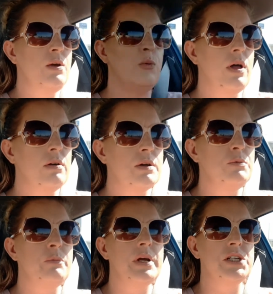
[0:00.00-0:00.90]
Welcome
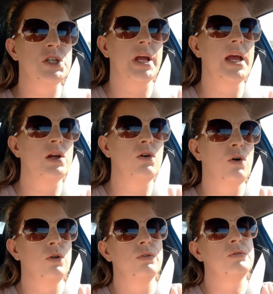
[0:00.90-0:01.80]
to my
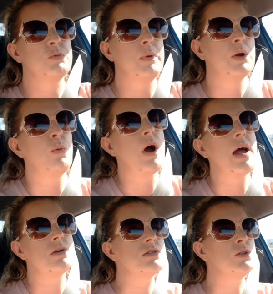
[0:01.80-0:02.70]
channel. It's been a
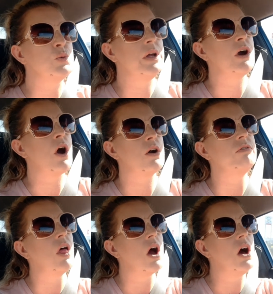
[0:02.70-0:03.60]
while since we car
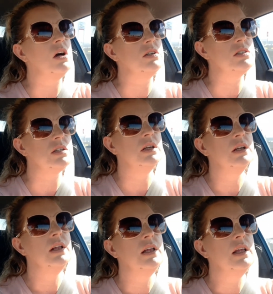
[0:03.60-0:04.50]
vlogged.
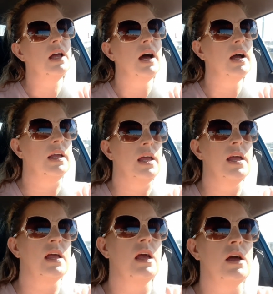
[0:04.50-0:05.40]
I
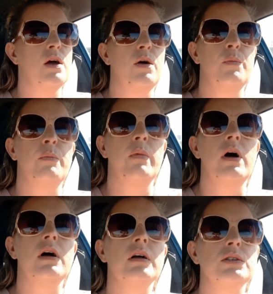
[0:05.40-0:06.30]

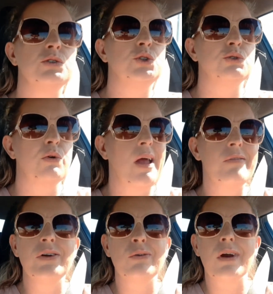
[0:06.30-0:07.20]
am
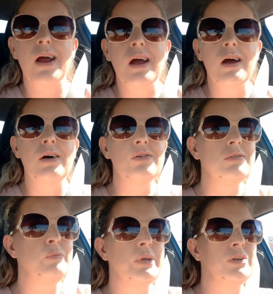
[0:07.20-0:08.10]
driving
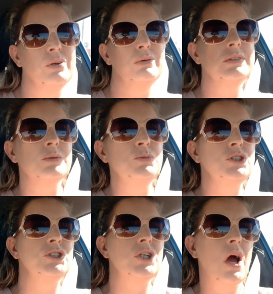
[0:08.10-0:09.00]
around, been doing some
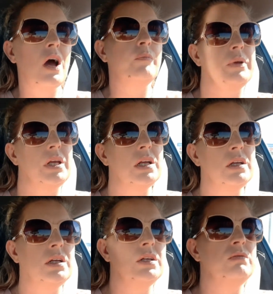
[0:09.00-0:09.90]

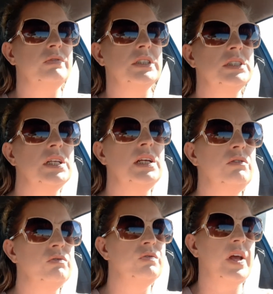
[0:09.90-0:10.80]
shopping,
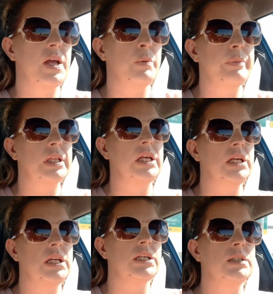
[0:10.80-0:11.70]
visiting
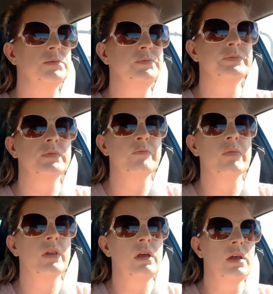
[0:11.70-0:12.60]
family.
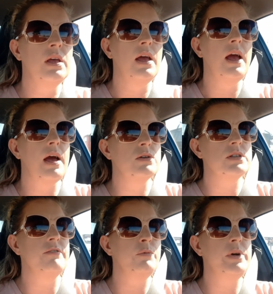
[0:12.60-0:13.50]
How's
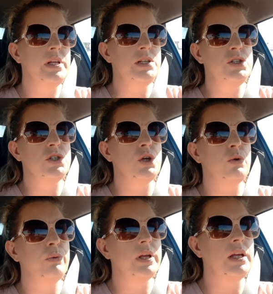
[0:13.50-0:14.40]
everybody
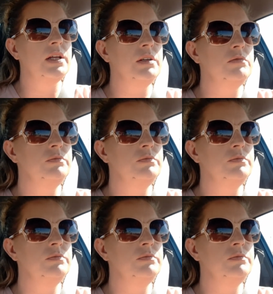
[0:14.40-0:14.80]
doing?